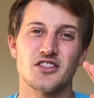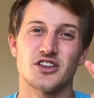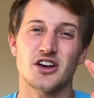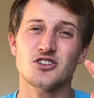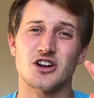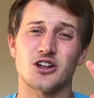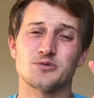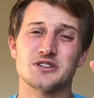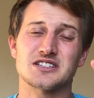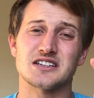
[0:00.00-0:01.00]
The other
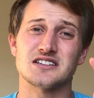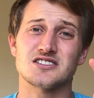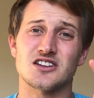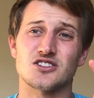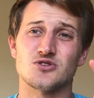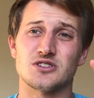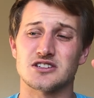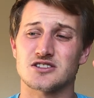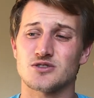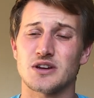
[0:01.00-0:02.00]
element is you
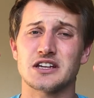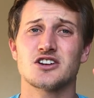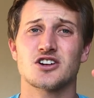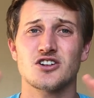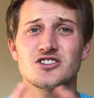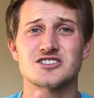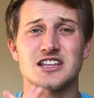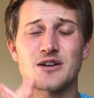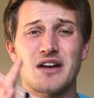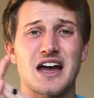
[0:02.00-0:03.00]
need to encourage
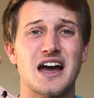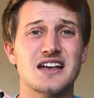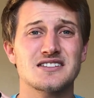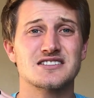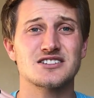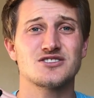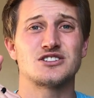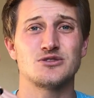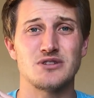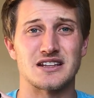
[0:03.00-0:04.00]
them as they're
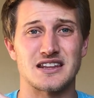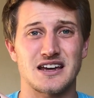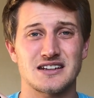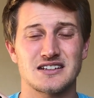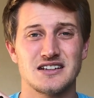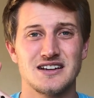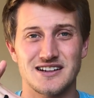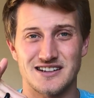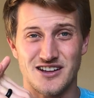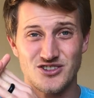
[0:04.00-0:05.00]
doing that.
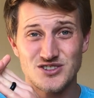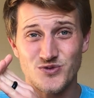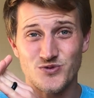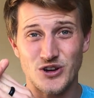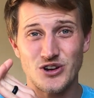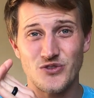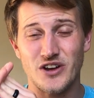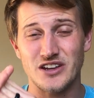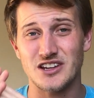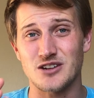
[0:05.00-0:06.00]
Now, there's a very
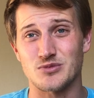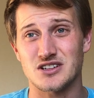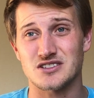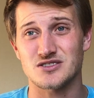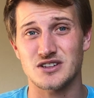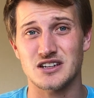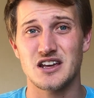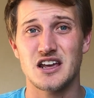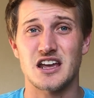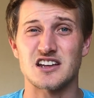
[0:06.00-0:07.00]
fine line because you can
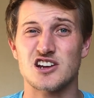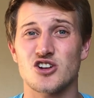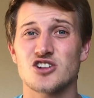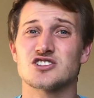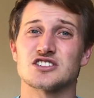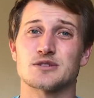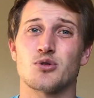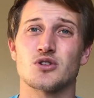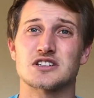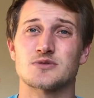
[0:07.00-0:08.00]
encourage and
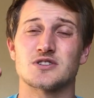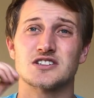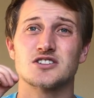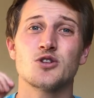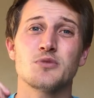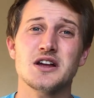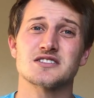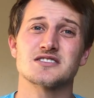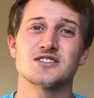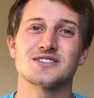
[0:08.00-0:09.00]
support someone so much
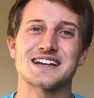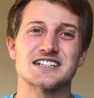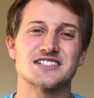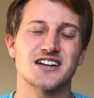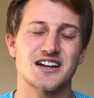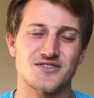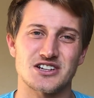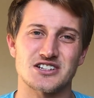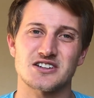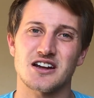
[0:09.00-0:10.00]
so that it's not even
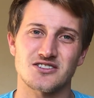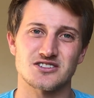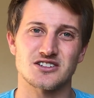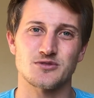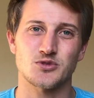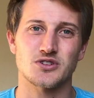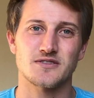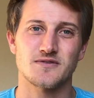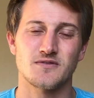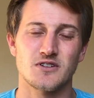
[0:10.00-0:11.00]
a challenge
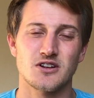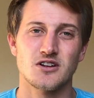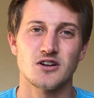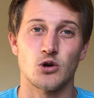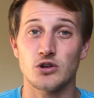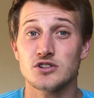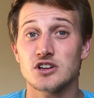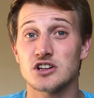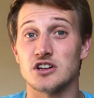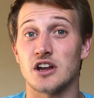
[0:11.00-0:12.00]
anymore. Or you
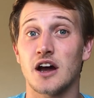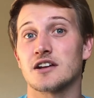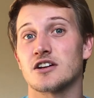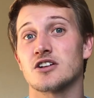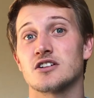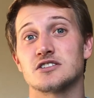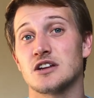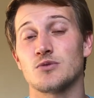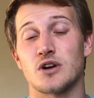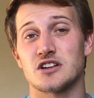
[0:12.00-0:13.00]
could not encourage
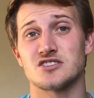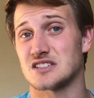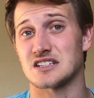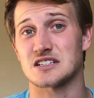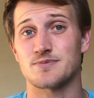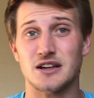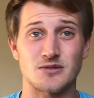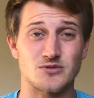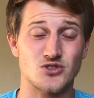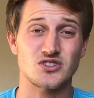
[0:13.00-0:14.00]
anyone and just expect
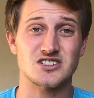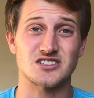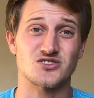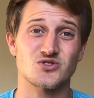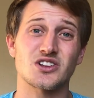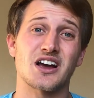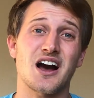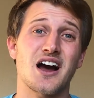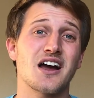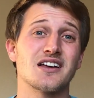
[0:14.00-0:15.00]
them to reach these really
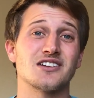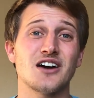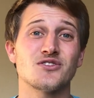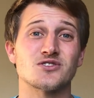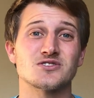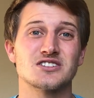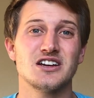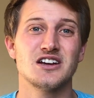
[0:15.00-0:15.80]
high levels